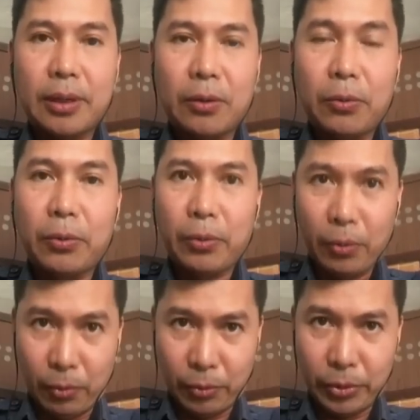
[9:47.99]
who
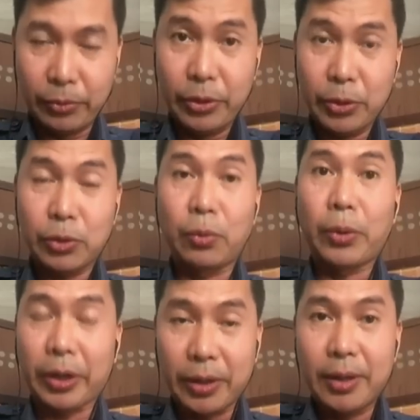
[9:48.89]
used to
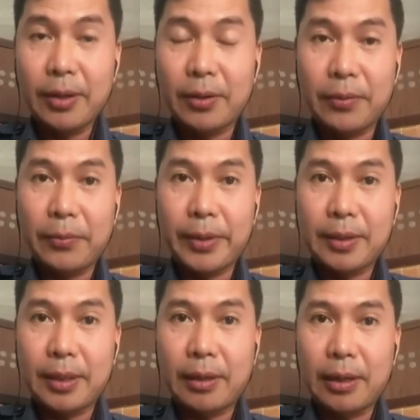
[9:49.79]
work with
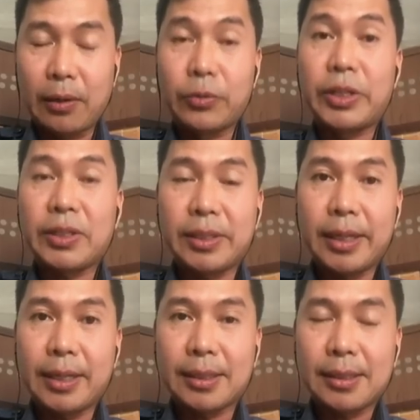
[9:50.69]
the
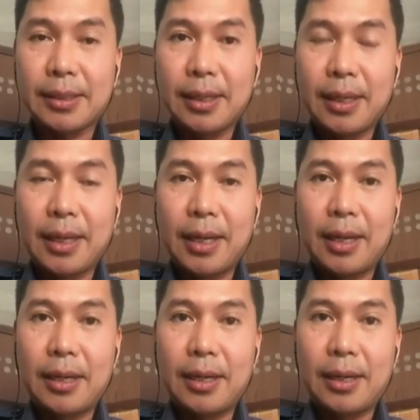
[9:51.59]
logistics,
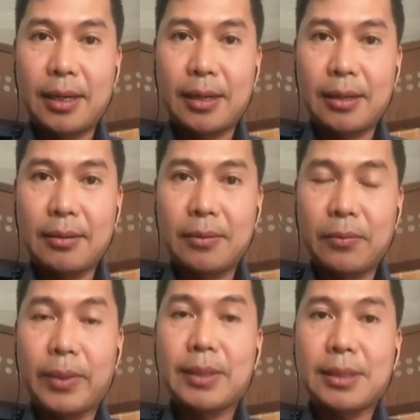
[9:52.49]

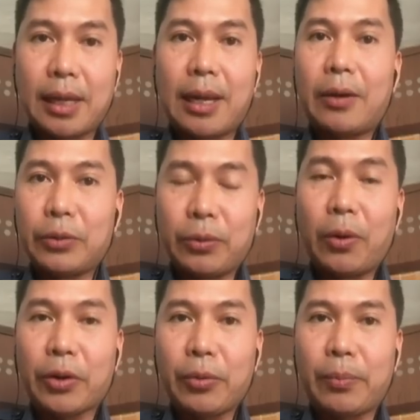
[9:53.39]
was allowed to
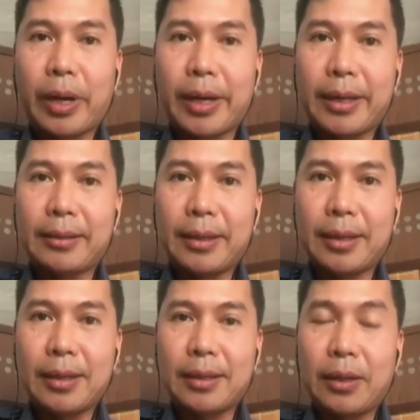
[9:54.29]
occupy
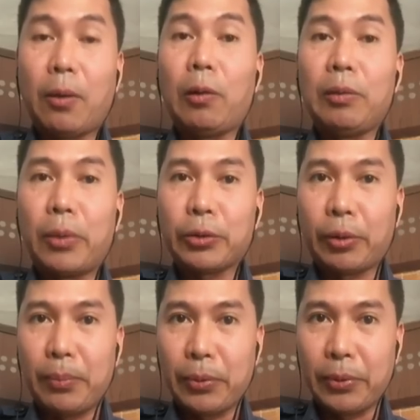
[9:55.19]
the old motor
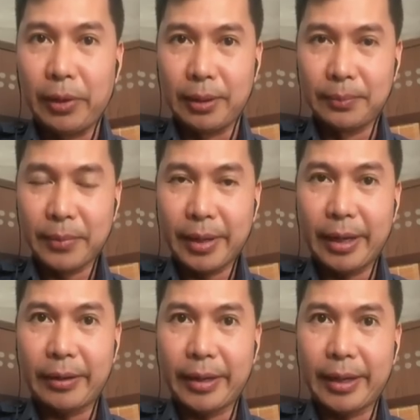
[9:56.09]
pool
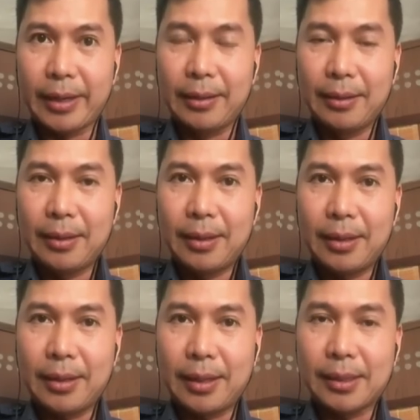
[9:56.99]
area
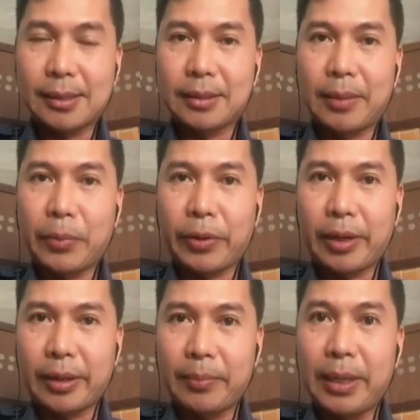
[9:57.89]
as a
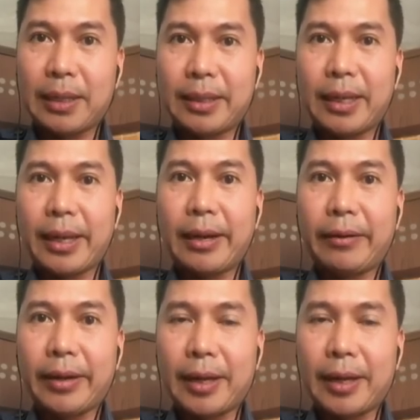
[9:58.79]
temporary billeting area